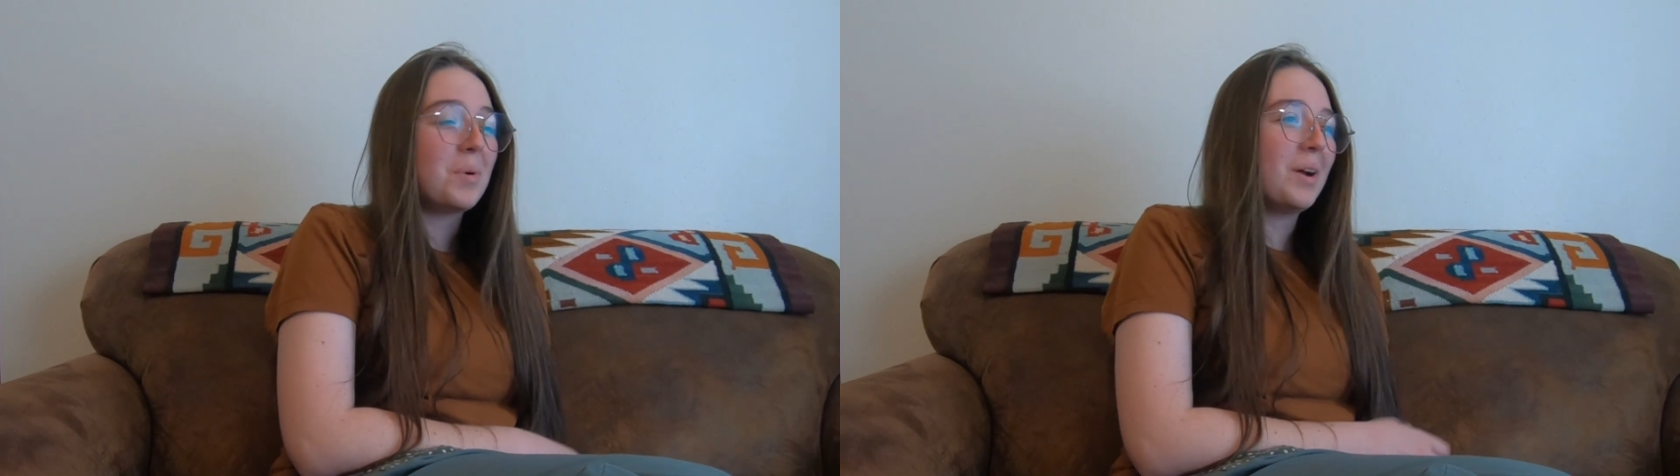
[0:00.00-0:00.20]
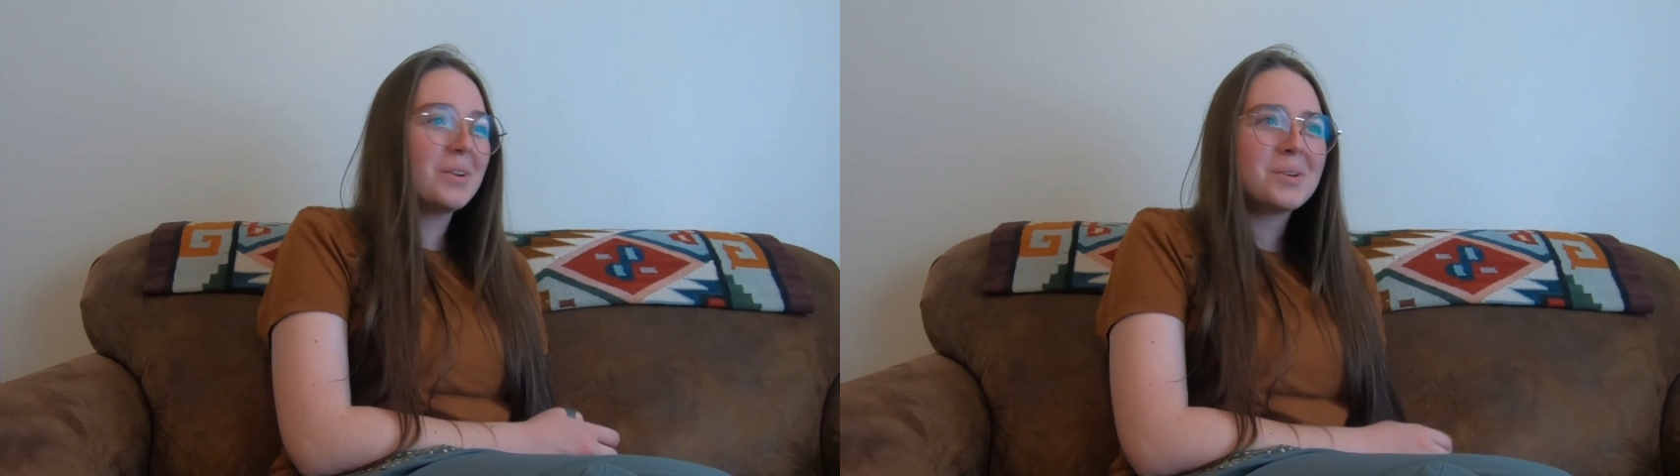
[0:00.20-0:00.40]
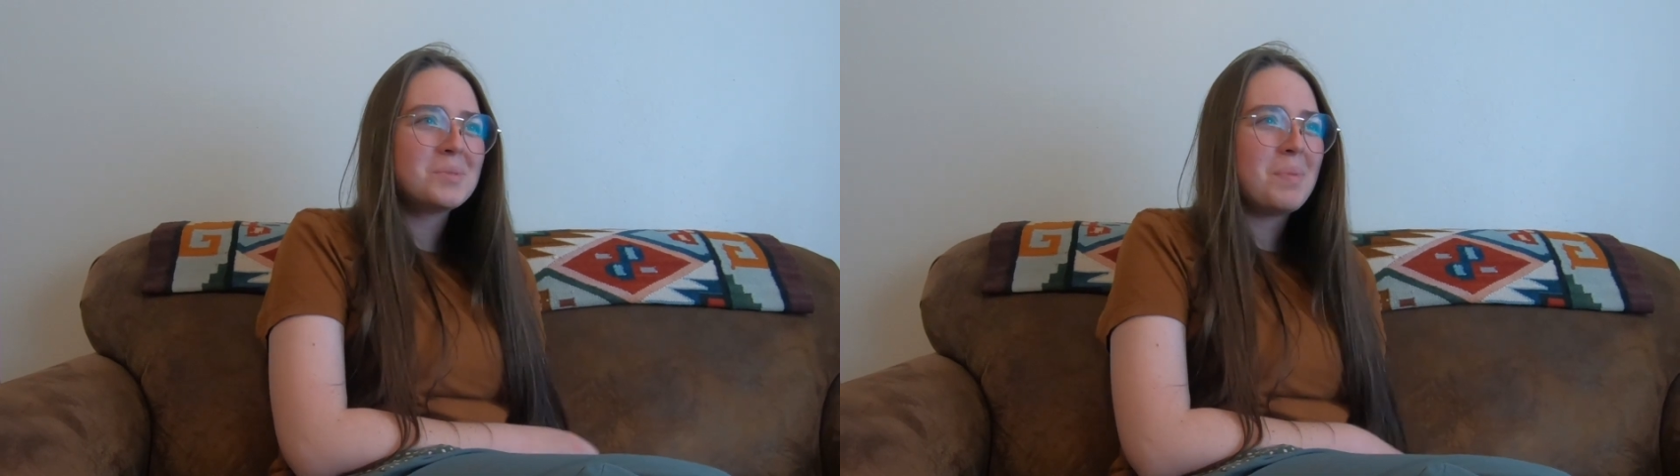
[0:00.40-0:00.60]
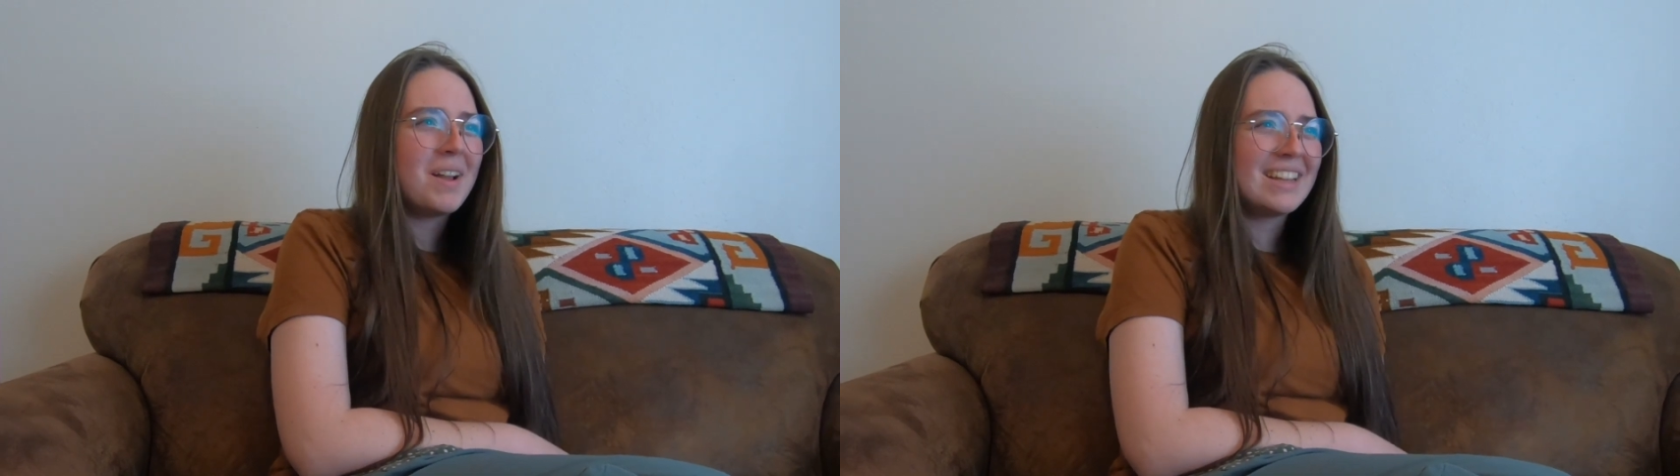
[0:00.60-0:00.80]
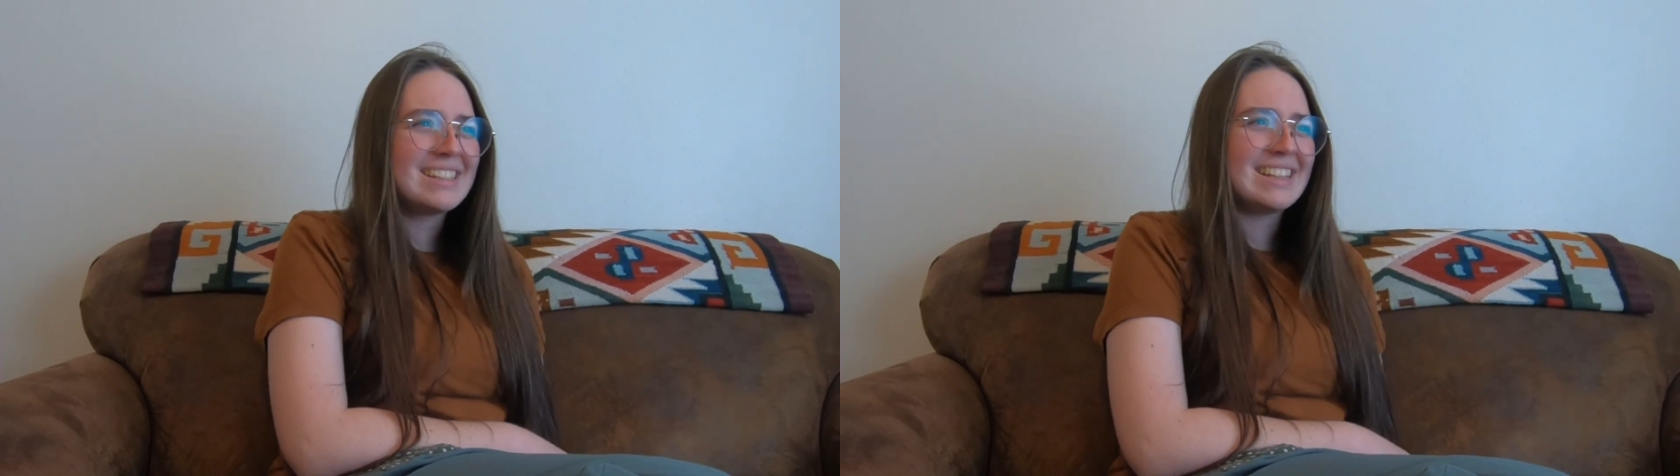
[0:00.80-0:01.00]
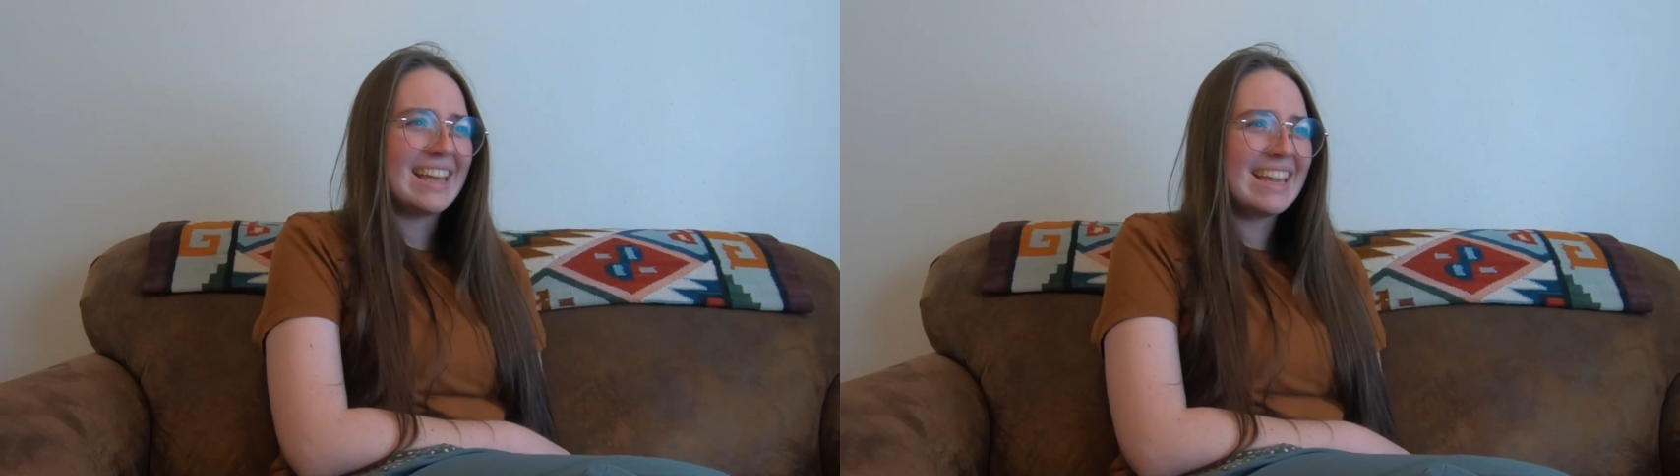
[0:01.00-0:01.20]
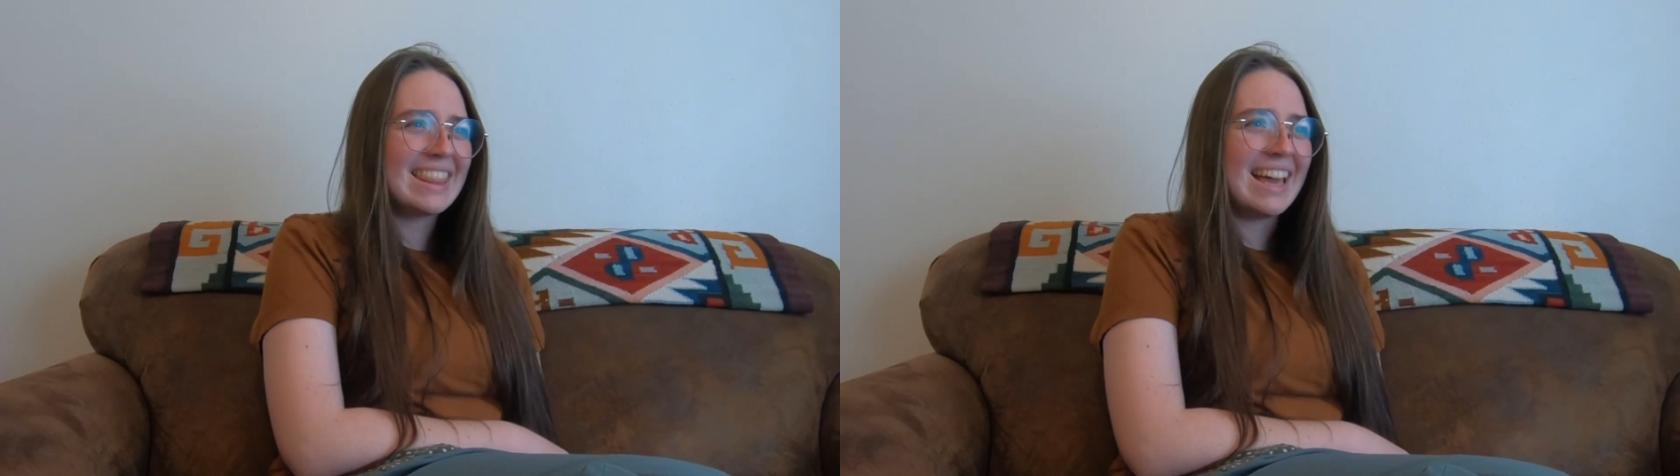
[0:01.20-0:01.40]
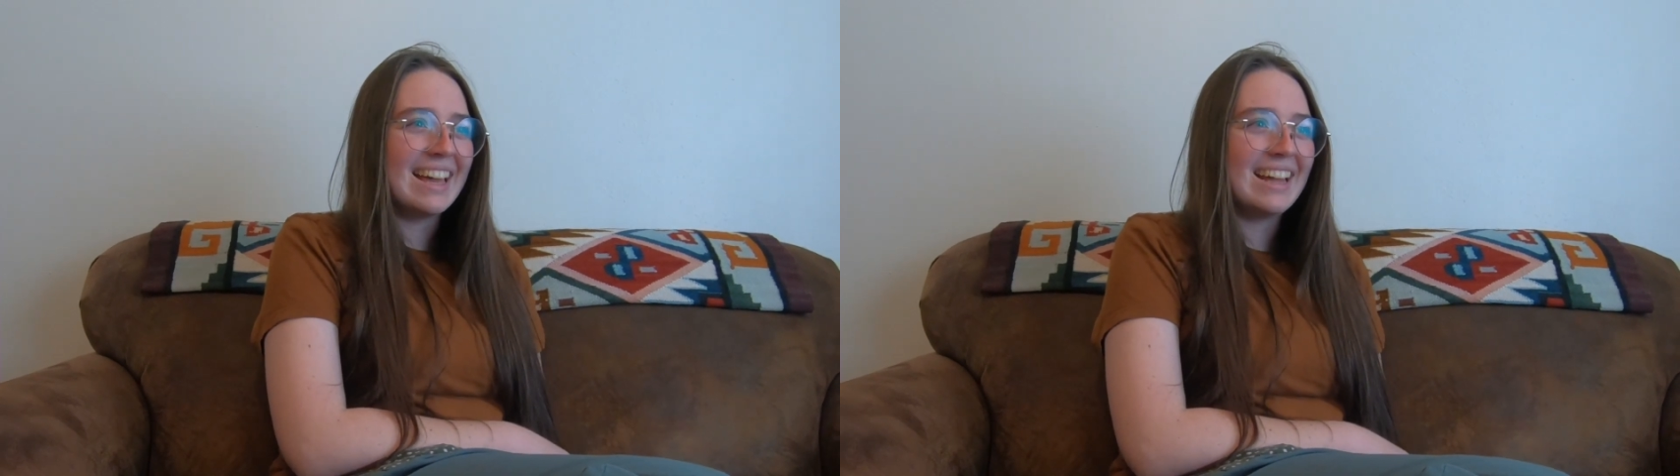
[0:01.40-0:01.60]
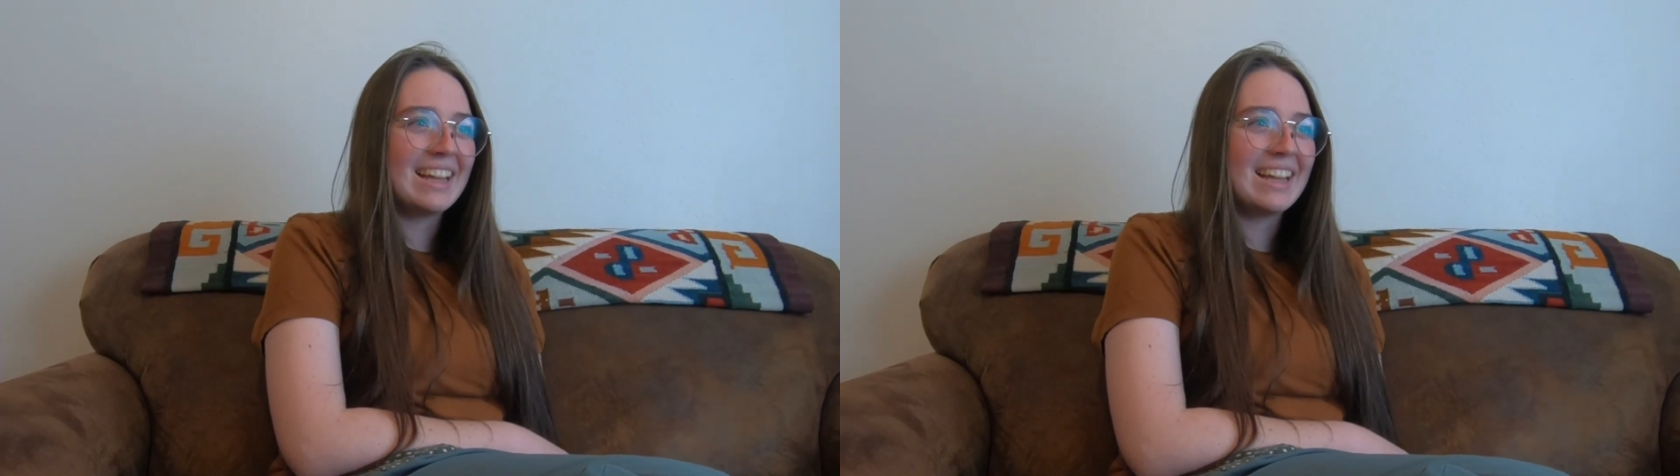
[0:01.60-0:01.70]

Why are girls' pockets like that?